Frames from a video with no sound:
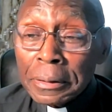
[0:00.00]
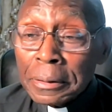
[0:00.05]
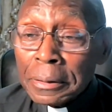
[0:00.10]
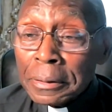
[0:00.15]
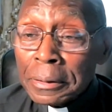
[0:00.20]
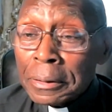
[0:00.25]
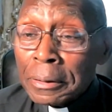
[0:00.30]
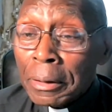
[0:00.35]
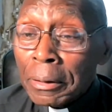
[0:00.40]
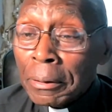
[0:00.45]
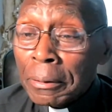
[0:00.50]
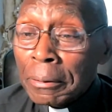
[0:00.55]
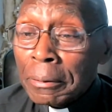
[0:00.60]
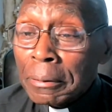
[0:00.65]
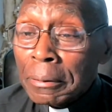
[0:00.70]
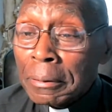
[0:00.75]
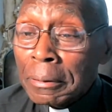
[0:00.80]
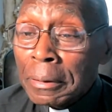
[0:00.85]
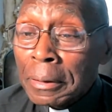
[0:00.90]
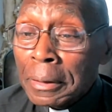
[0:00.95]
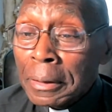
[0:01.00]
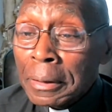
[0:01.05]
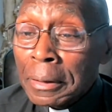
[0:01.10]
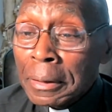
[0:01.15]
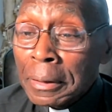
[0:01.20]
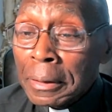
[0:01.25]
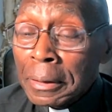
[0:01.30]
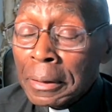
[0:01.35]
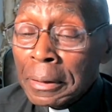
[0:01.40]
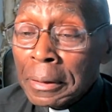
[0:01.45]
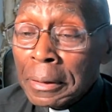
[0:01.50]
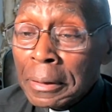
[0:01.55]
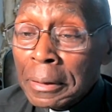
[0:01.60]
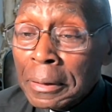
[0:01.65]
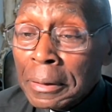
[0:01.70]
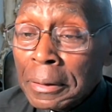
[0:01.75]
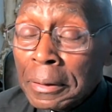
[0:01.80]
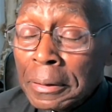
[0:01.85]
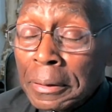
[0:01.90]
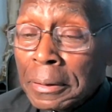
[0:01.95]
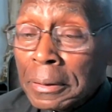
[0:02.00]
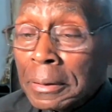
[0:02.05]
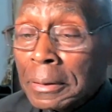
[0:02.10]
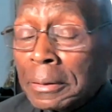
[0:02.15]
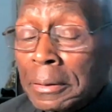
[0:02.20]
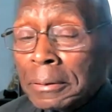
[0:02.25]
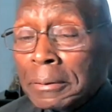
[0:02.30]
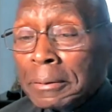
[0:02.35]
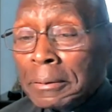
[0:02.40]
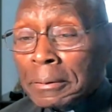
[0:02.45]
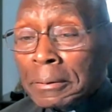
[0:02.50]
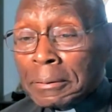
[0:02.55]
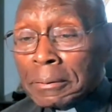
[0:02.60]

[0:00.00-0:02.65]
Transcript: you know, uh,